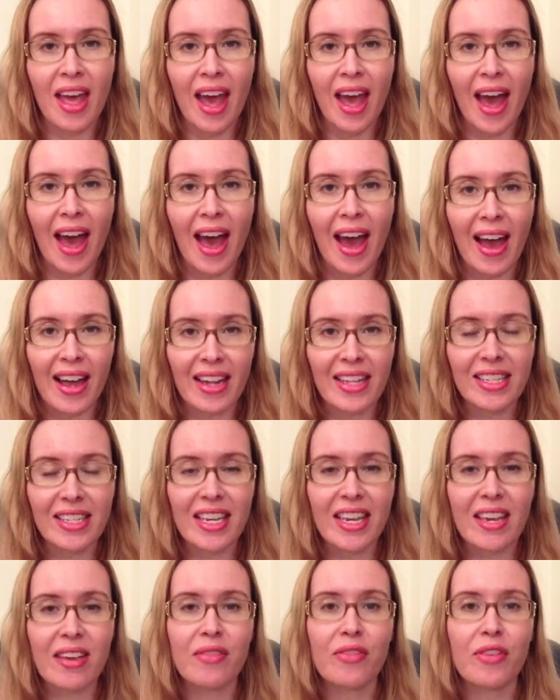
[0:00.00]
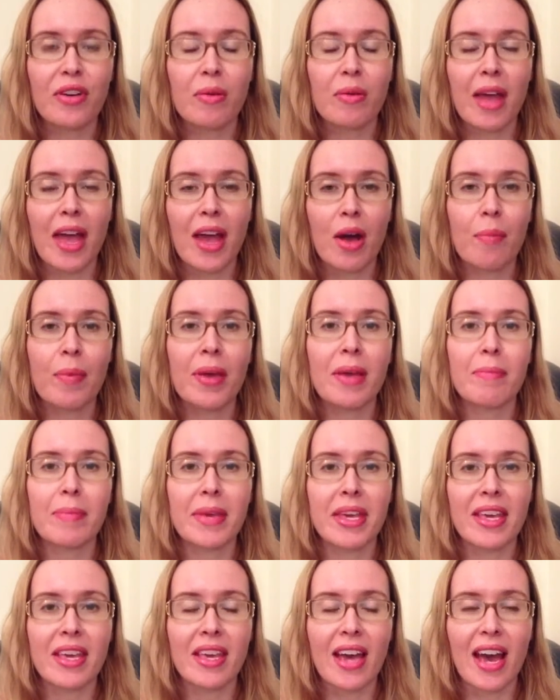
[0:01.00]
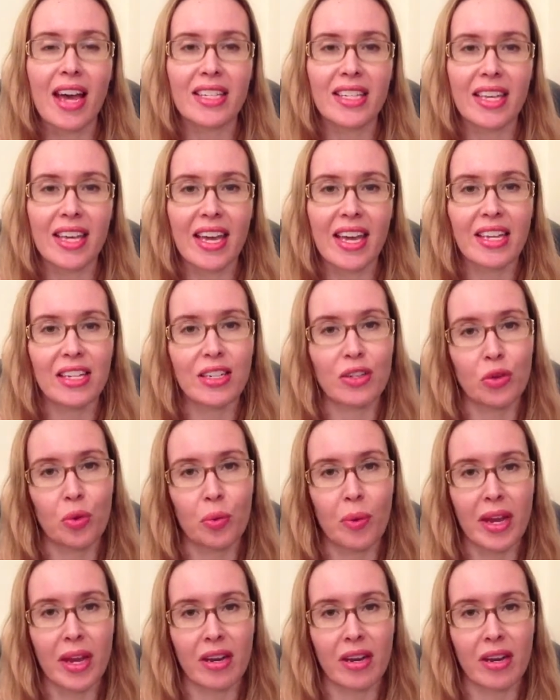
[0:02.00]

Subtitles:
handy for helping me as a guide to know